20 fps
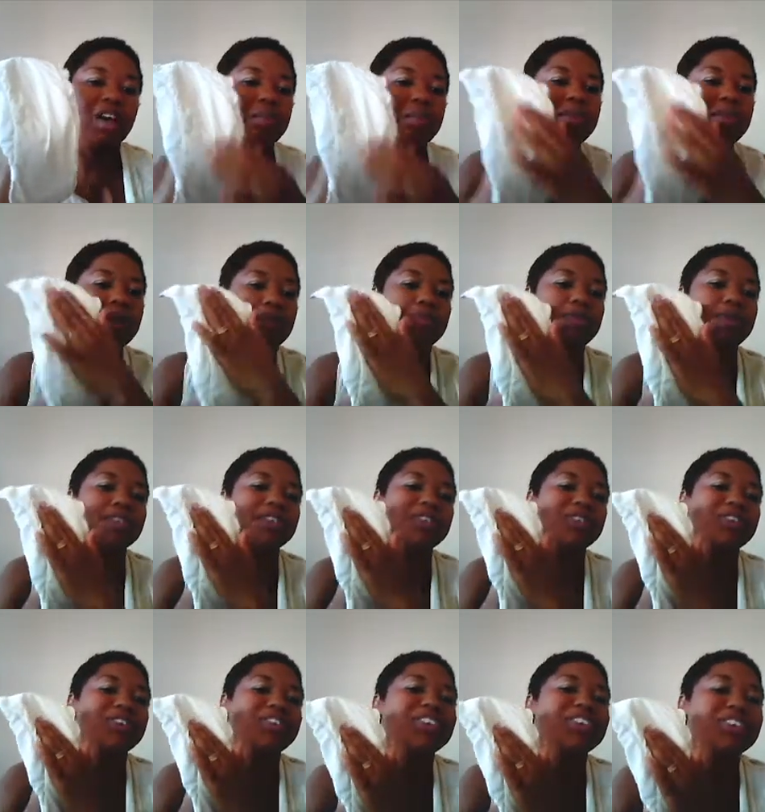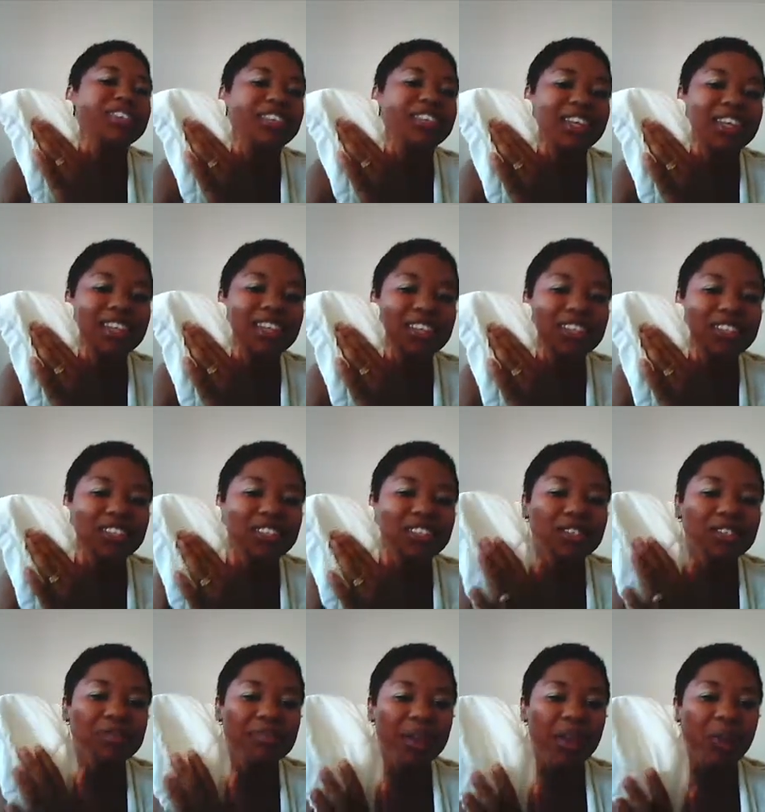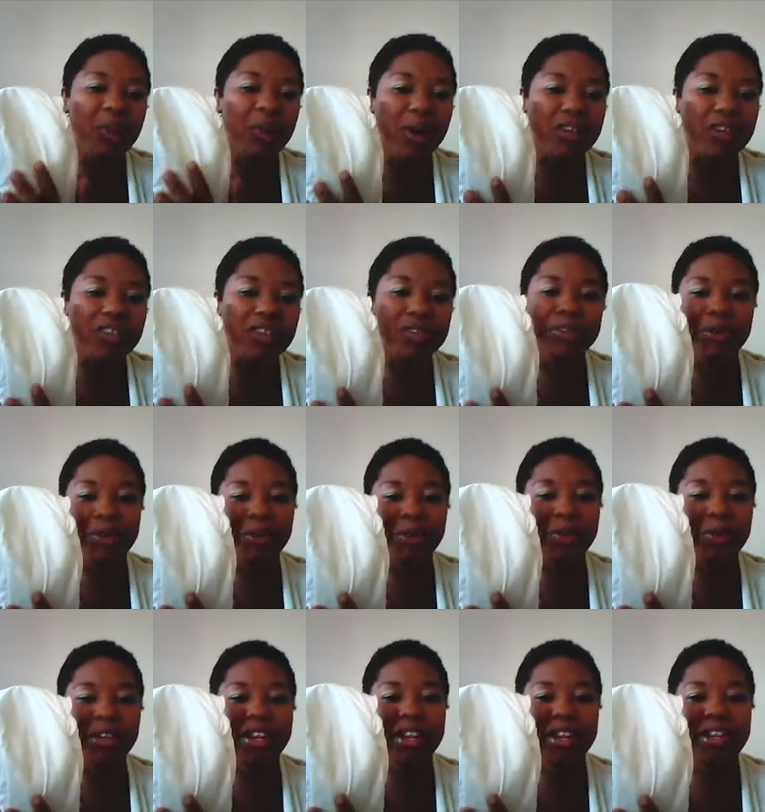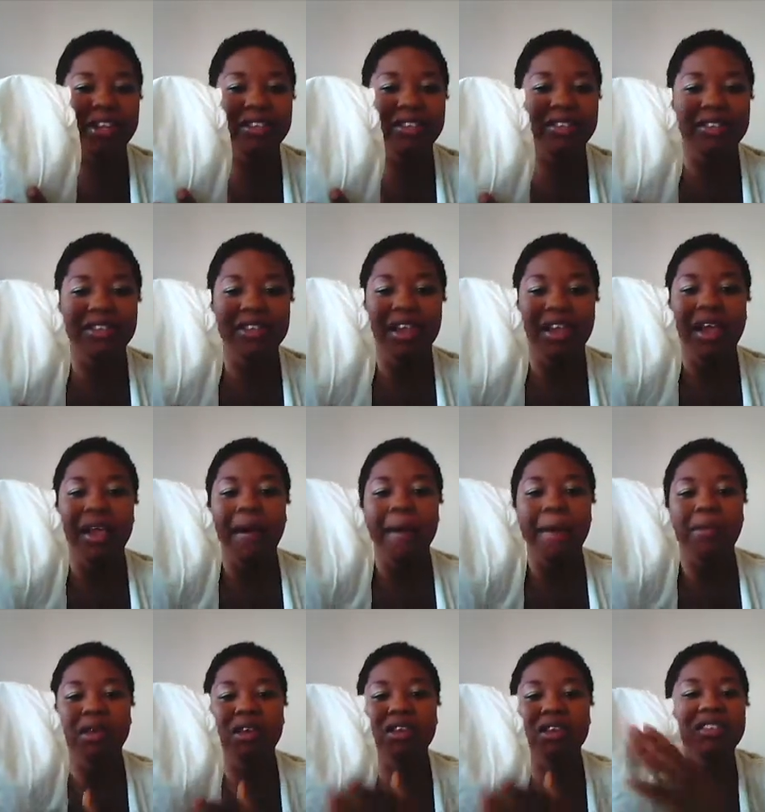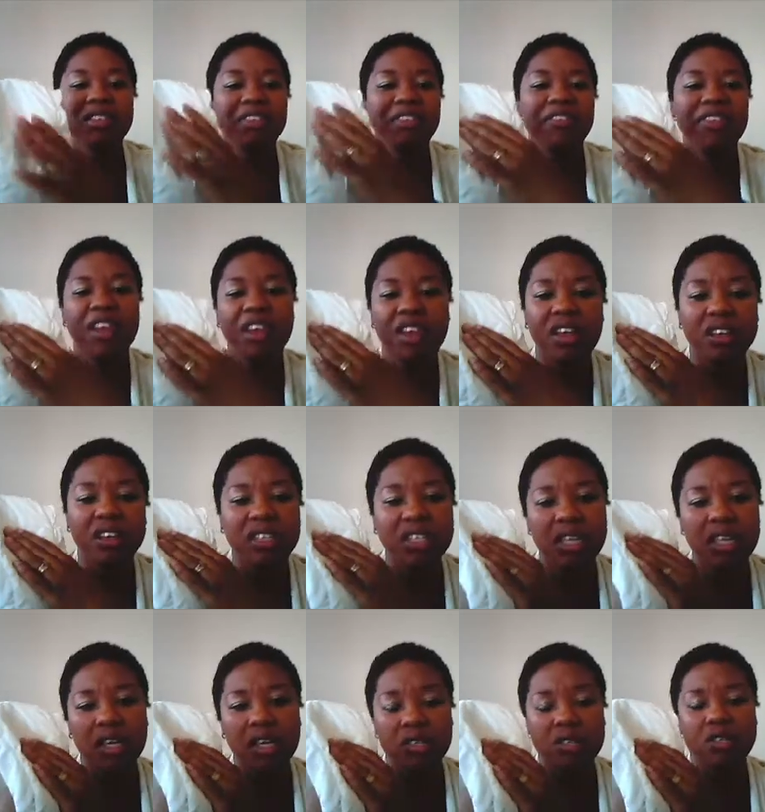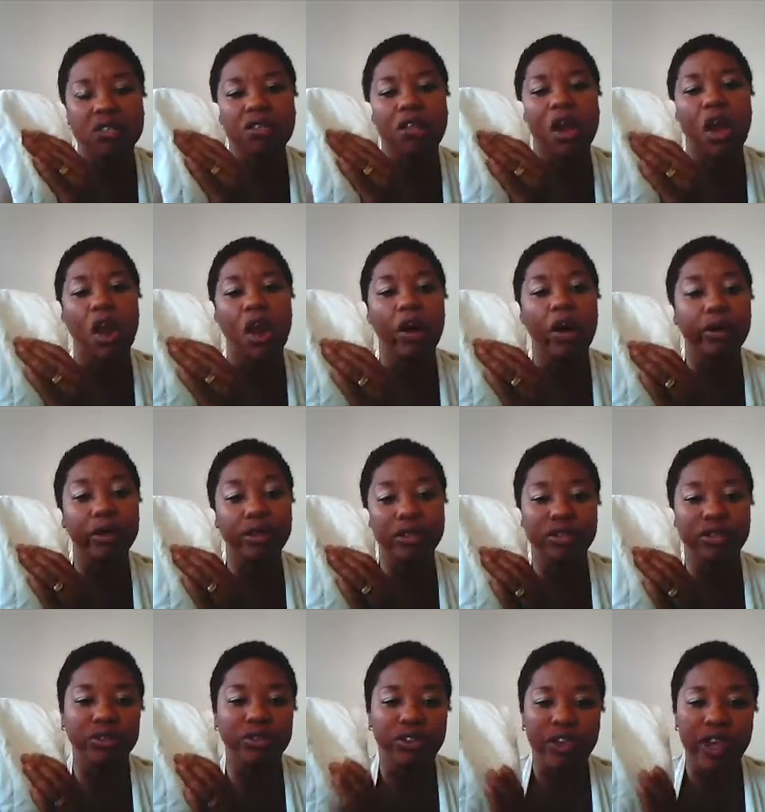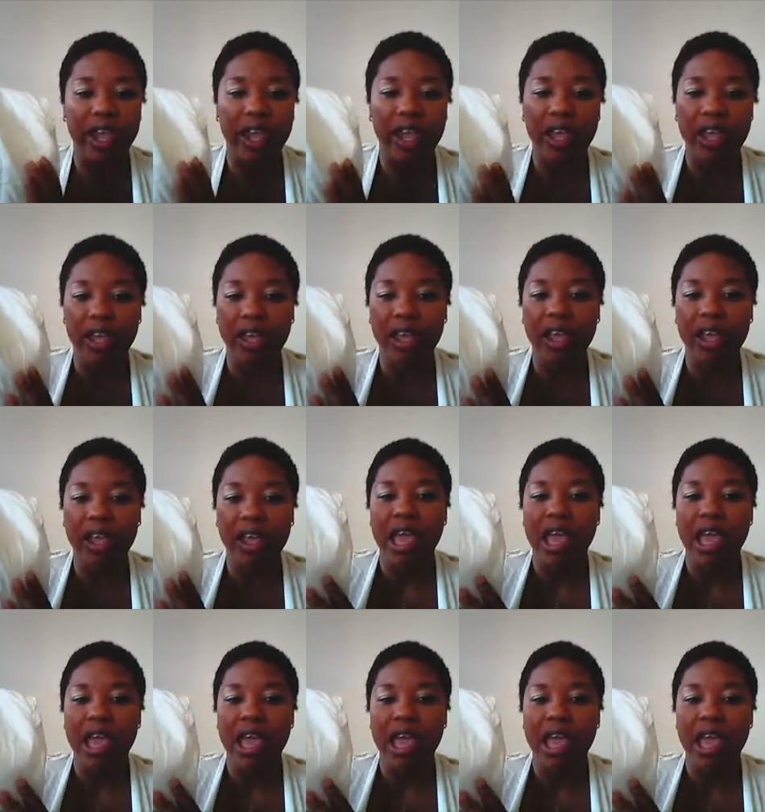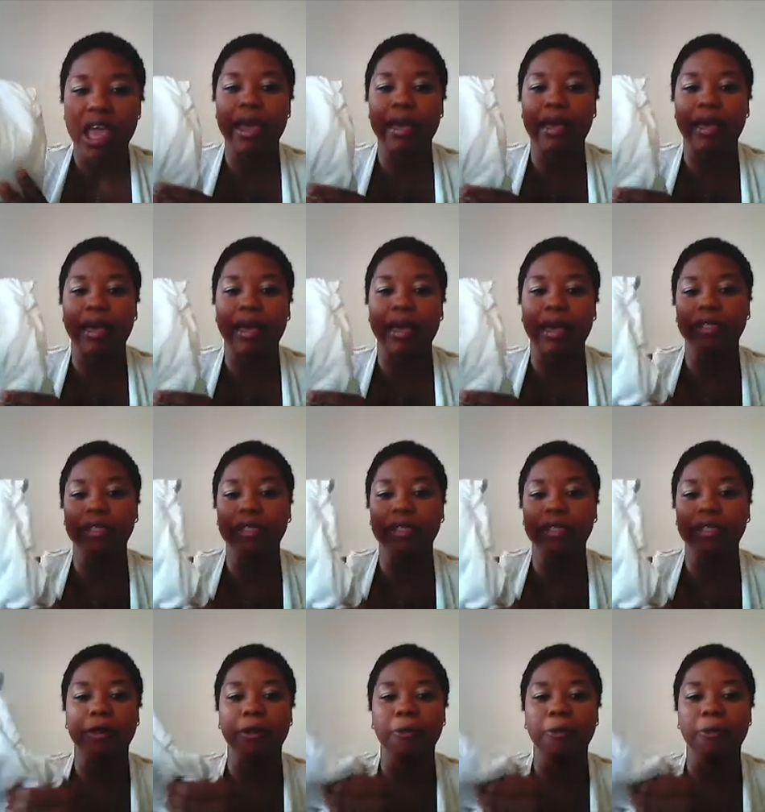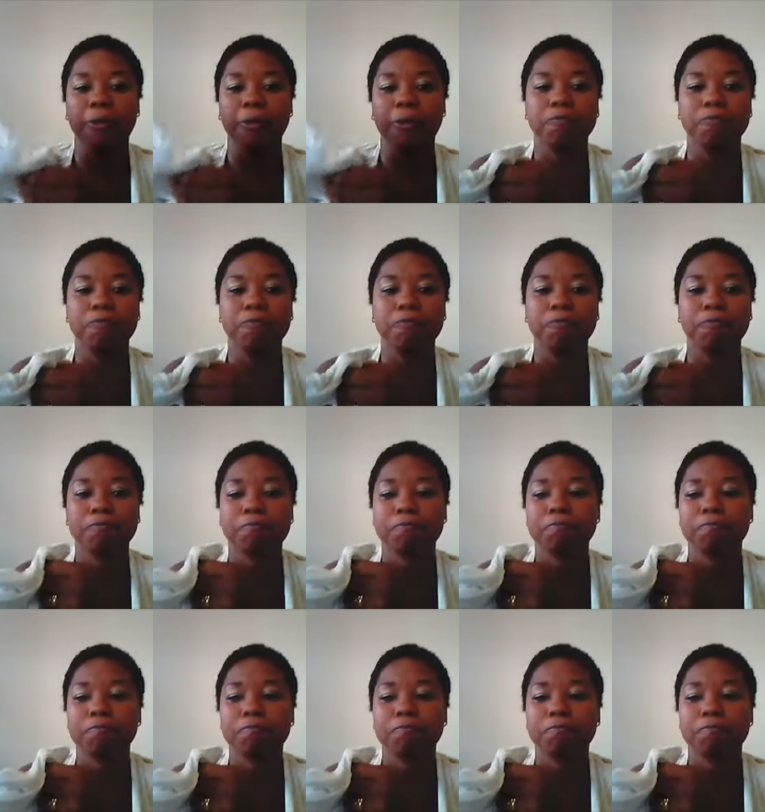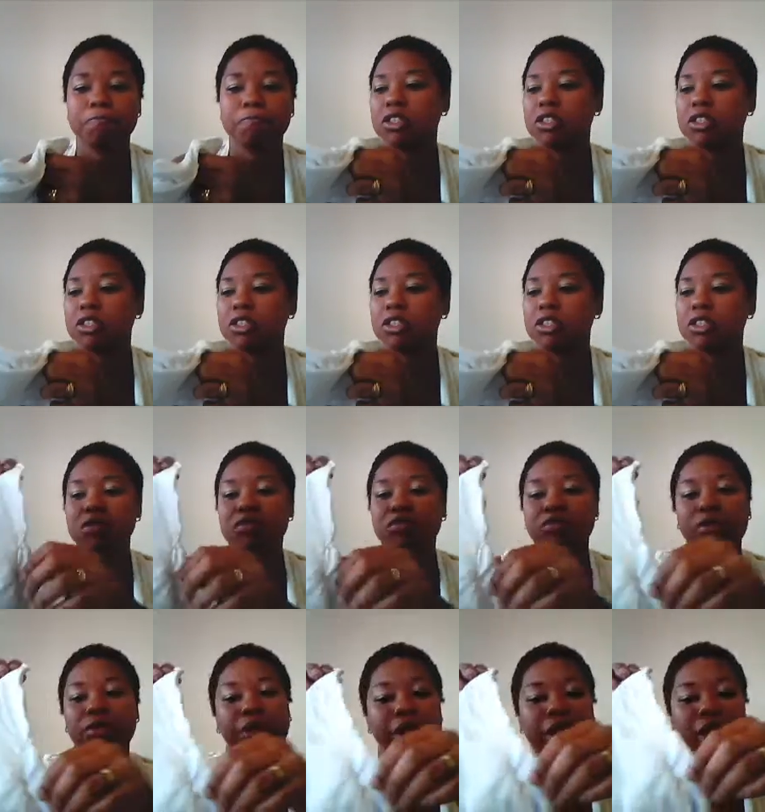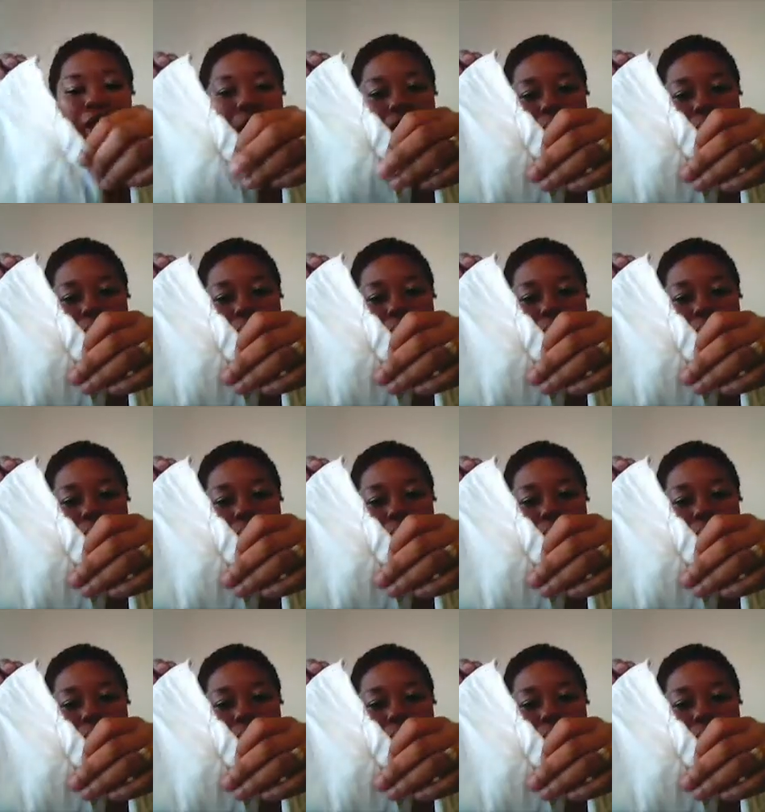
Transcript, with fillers: made my soakers like this I just made one soaker like this because I find it takes longer to dry and um, she doesn't really need